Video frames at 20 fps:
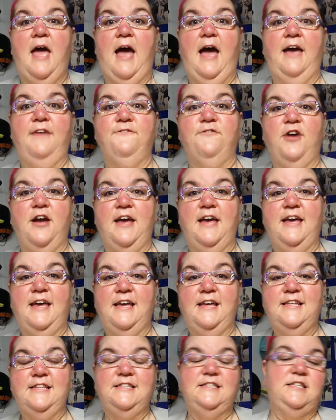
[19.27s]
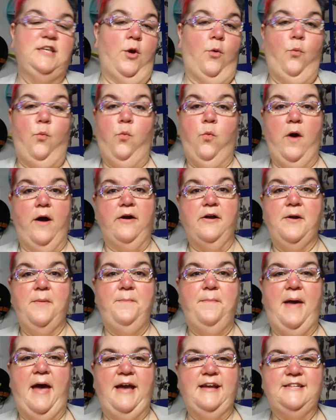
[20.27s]
Hi friends! Welcome
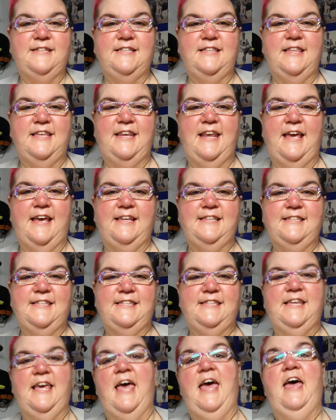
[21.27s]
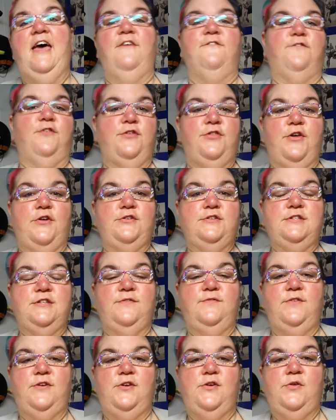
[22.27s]
back to The Nest. For those
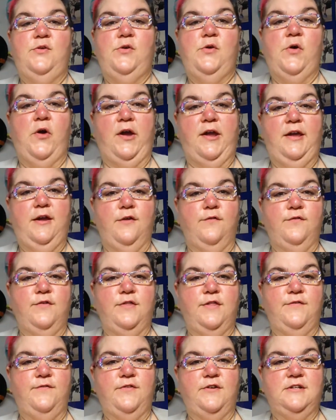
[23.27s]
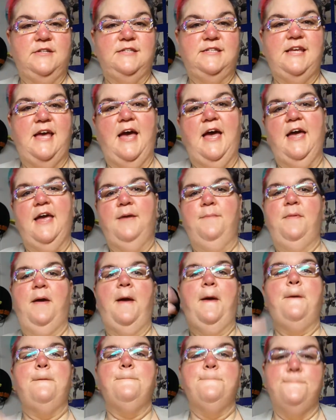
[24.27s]
of you who are here for the first time,
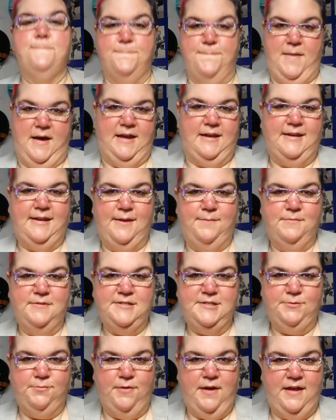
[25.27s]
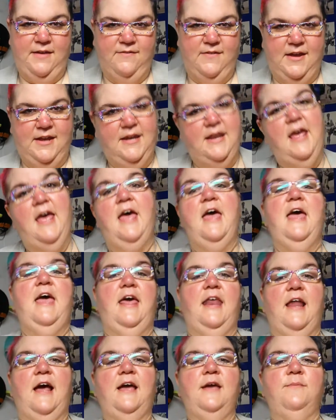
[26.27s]
my name is Raven
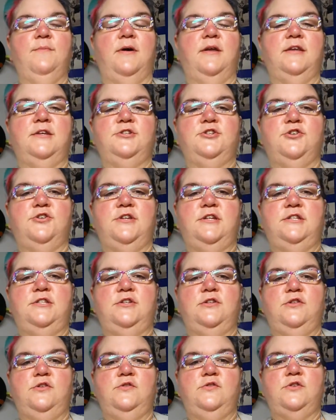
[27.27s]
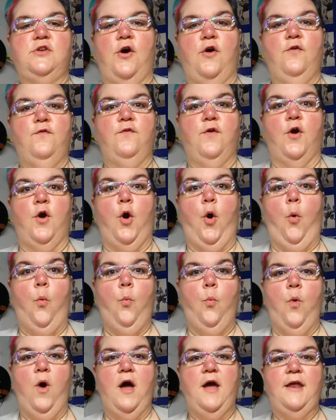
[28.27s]
and I am on a journey to lose over
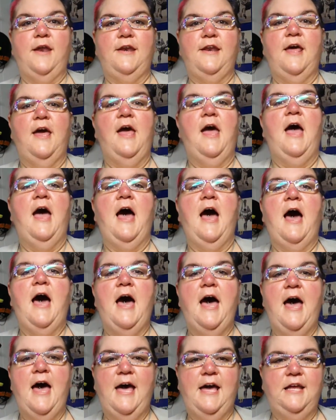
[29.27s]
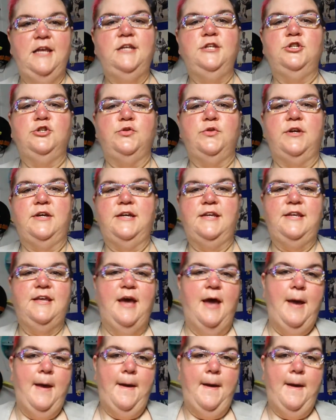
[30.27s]
100